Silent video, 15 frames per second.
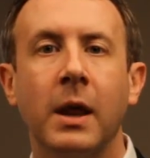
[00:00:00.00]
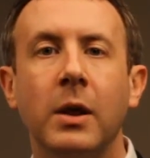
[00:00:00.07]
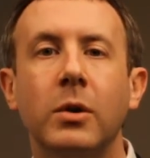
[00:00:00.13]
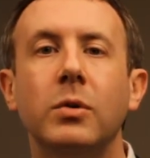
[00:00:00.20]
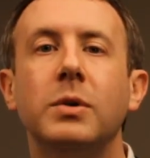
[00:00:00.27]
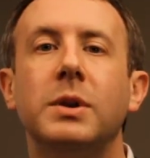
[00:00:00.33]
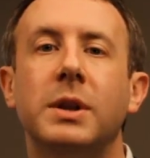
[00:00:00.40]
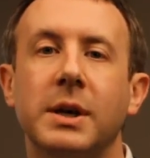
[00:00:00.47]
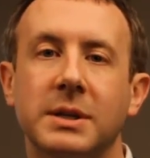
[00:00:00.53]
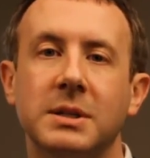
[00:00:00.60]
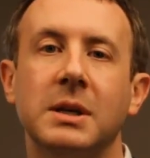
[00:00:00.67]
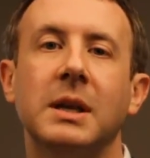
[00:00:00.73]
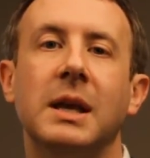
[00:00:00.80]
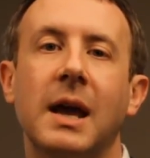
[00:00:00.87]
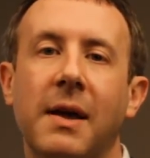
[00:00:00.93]
who
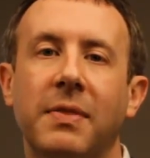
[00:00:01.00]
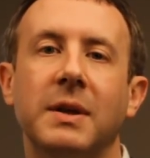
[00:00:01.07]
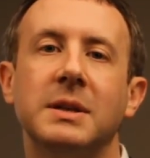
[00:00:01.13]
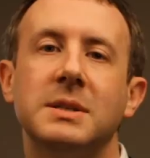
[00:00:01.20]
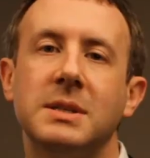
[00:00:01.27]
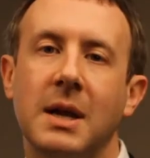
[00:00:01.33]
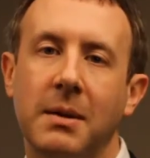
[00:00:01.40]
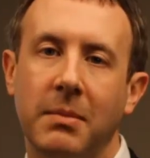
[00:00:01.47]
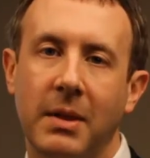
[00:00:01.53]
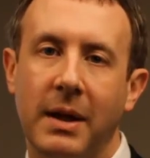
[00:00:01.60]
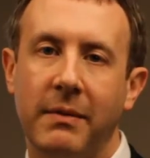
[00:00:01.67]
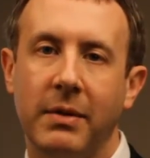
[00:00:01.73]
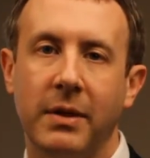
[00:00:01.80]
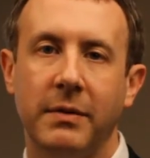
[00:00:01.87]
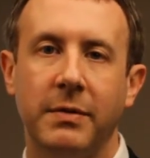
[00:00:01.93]
doesn't get that same
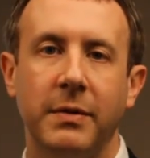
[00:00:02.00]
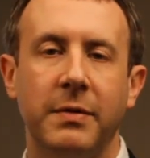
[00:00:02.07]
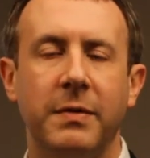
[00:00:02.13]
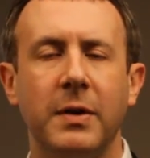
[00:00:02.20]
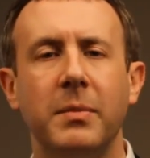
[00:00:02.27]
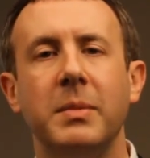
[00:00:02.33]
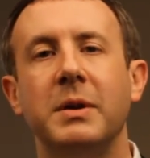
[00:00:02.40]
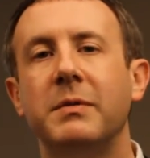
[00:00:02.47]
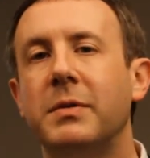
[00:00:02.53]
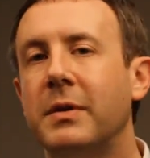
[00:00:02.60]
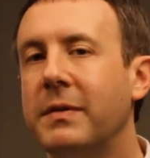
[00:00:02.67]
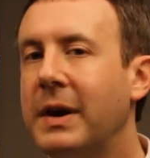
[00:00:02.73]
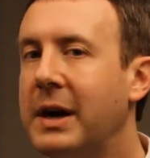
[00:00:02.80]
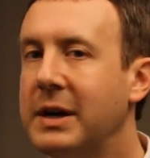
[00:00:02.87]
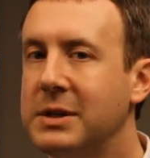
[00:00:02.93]
level of fulfillment for
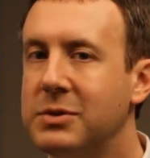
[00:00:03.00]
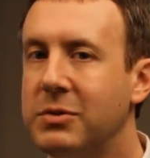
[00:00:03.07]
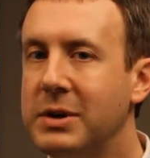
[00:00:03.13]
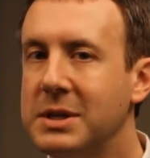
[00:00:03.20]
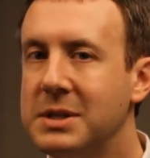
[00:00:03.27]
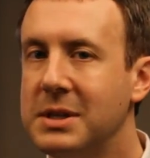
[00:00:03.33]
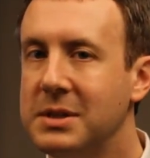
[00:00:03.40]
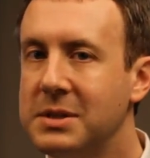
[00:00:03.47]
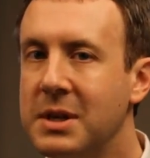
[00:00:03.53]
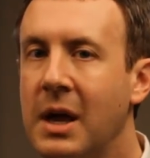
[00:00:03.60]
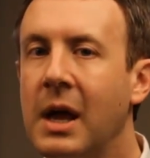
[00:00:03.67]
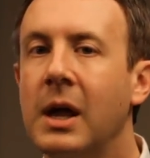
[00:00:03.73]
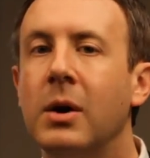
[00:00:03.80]
various reasons.